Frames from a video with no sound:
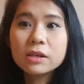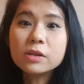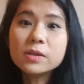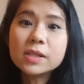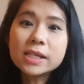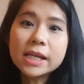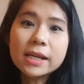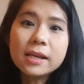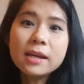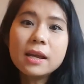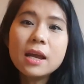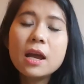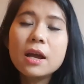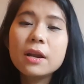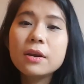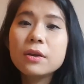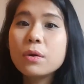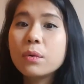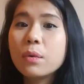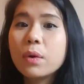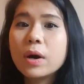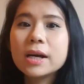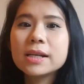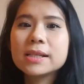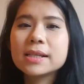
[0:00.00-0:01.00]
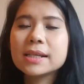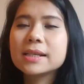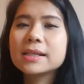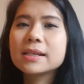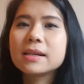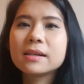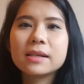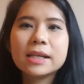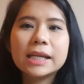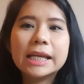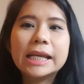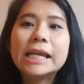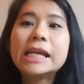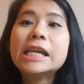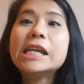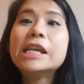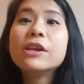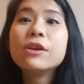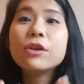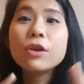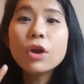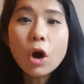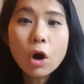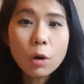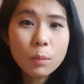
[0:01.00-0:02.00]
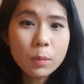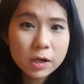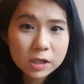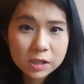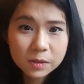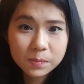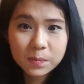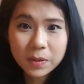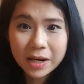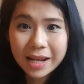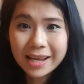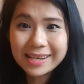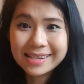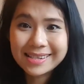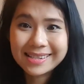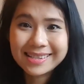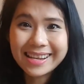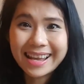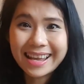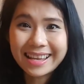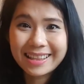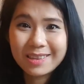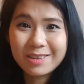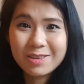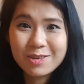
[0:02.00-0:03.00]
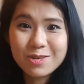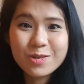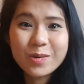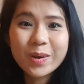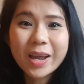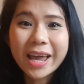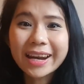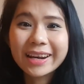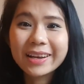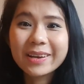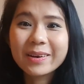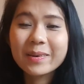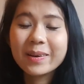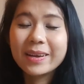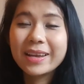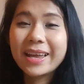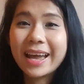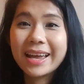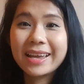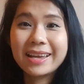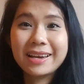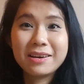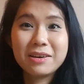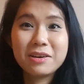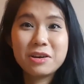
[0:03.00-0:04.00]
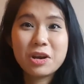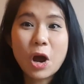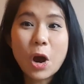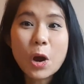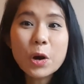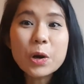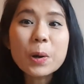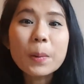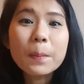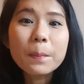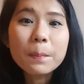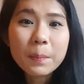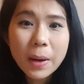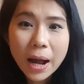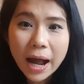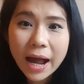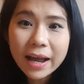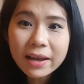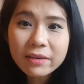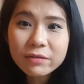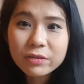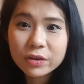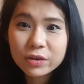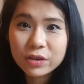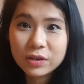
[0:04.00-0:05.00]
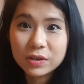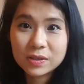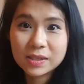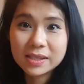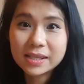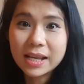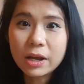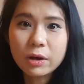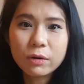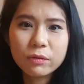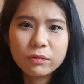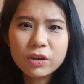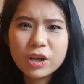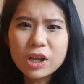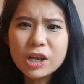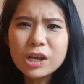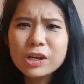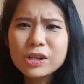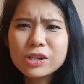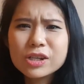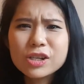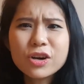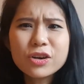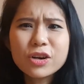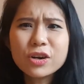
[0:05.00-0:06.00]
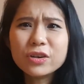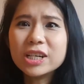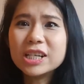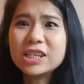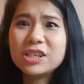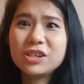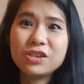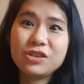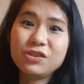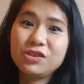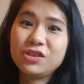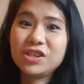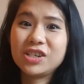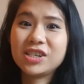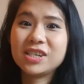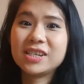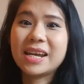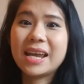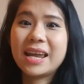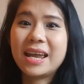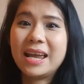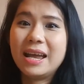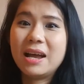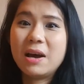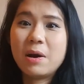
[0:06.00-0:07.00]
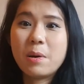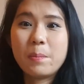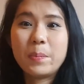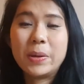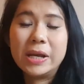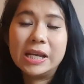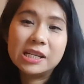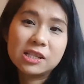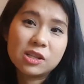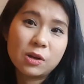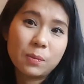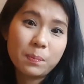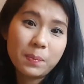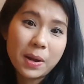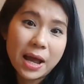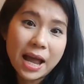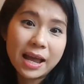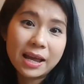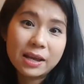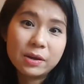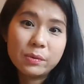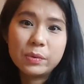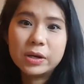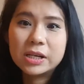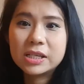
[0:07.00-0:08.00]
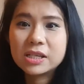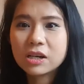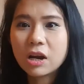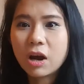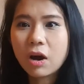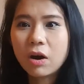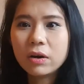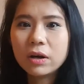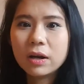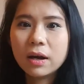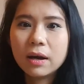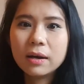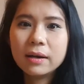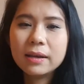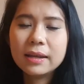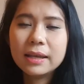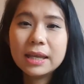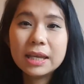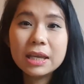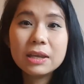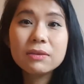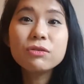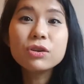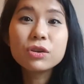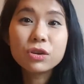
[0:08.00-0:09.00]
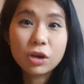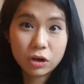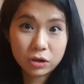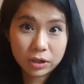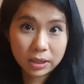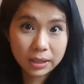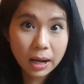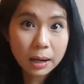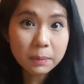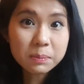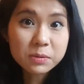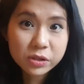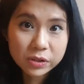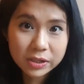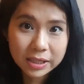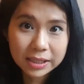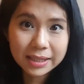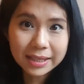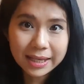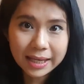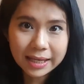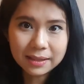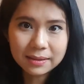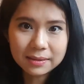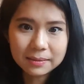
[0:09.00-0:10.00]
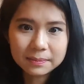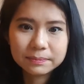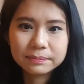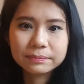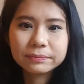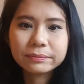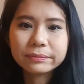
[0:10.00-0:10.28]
You see, the world is an enormous place and you can create another pie for yourself. So don't need to share a piece of pie with others if you're not up to it yet.